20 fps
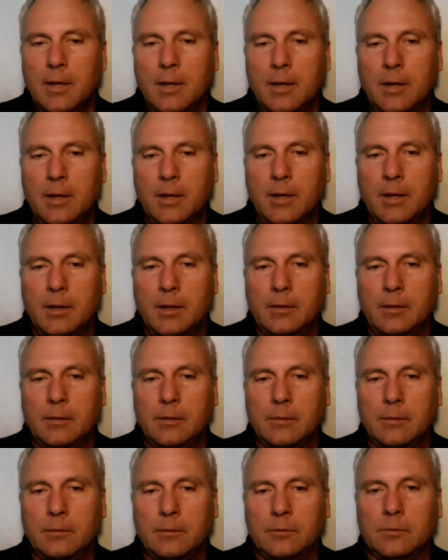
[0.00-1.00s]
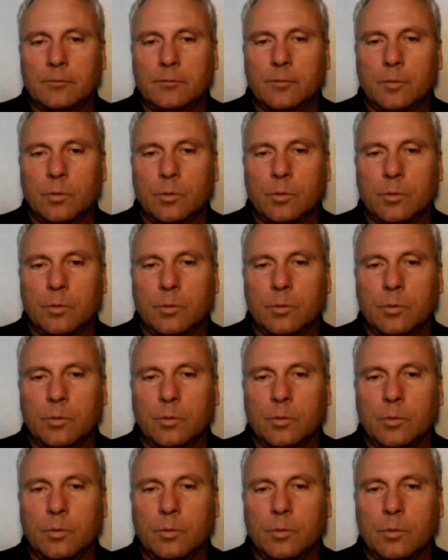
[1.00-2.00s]
and look forward
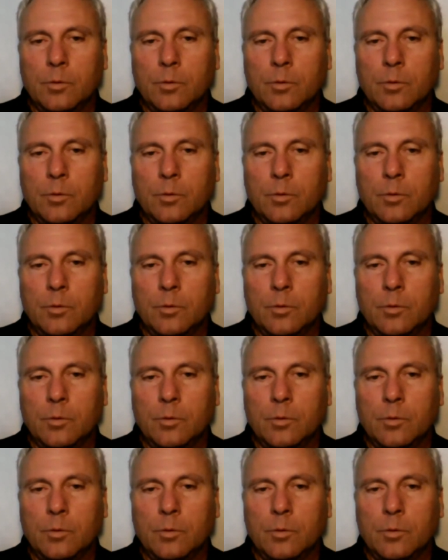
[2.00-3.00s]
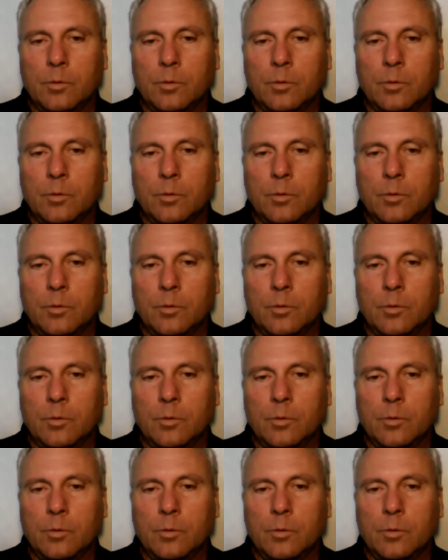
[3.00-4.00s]
to your
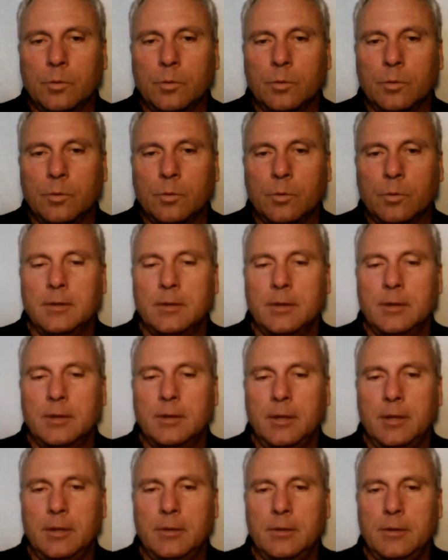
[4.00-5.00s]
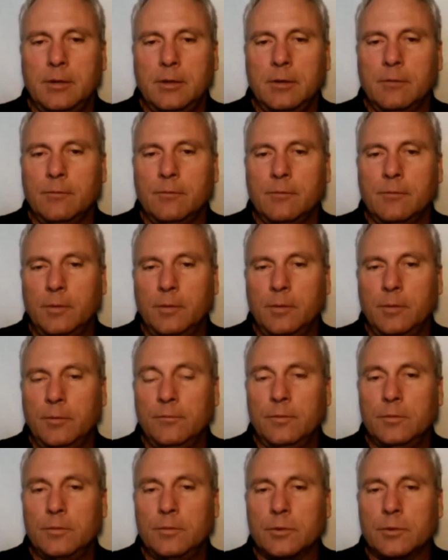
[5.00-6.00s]
participation in the near
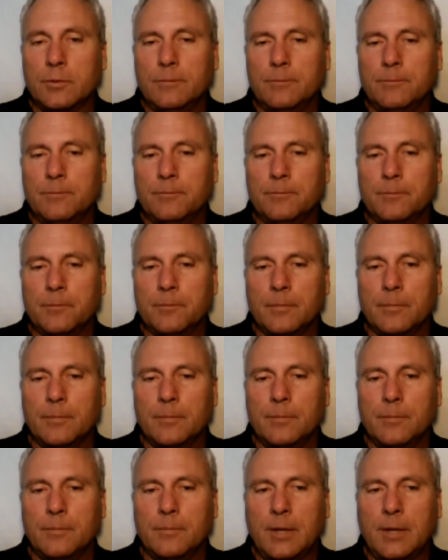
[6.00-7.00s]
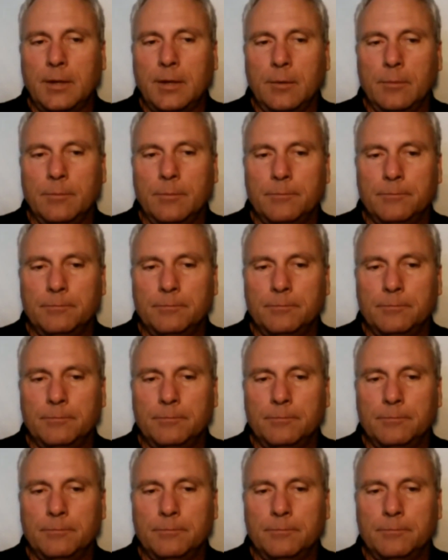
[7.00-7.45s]
future. Thank you.